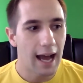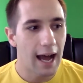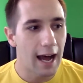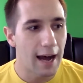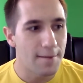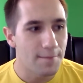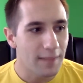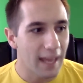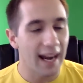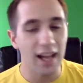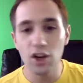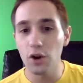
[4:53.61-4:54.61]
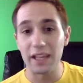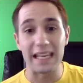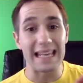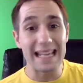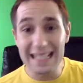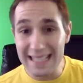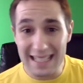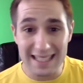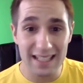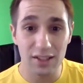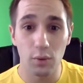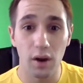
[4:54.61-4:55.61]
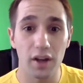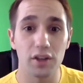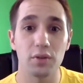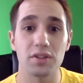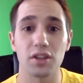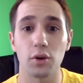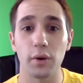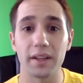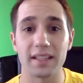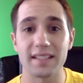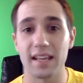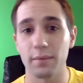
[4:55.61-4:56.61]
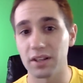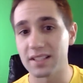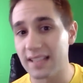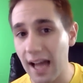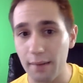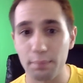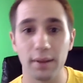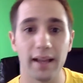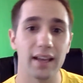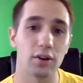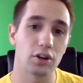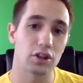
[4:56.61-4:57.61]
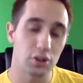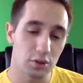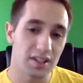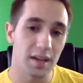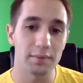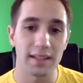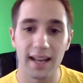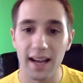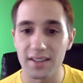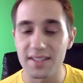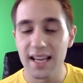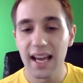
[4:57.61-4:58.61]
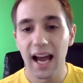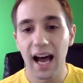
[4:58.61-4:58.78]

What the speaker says: And I know the easiest thing to want to do is to quit the team or to stop playing or to do something else.